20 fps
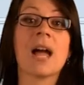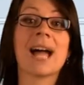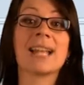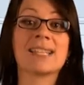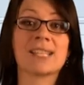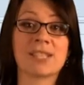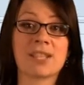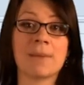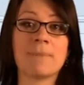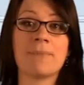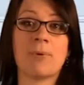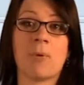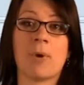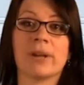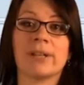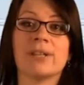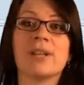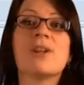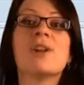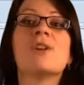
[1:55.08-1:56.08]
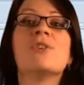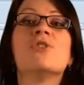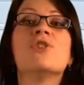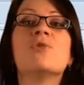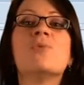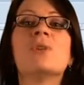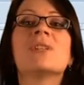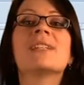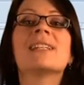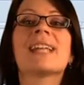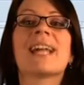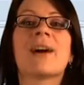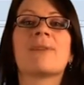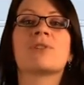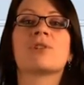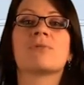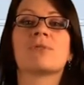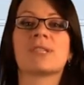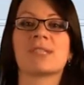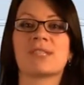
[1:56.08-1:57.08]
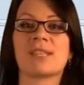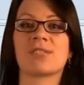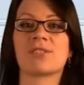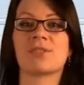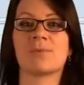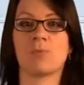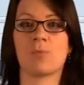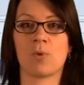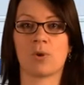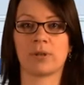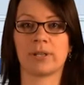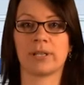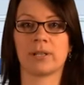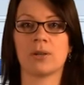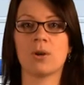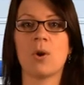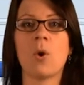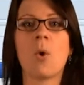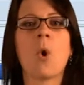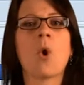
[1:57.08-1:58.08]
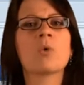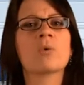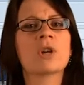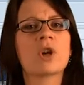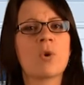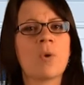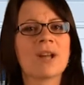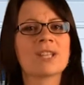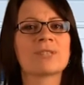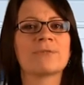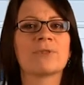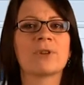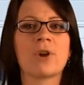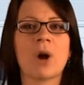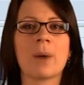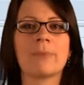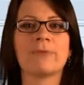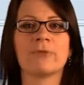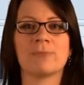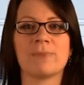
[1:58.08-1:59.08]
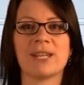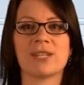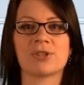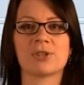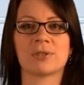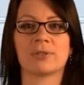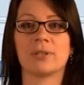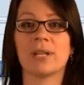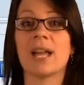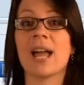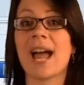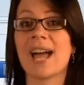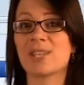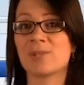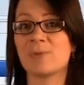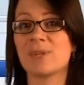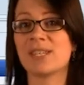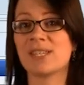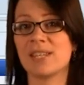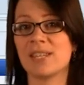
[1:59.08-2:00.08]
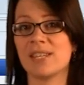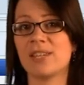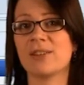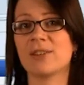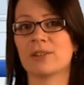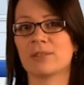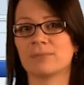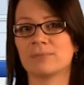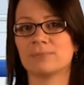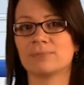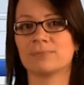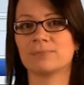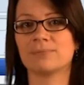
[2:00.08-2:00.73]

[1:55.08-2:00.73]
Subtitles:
At some point, you will encounter a system warning or request for confirmation, as we see here.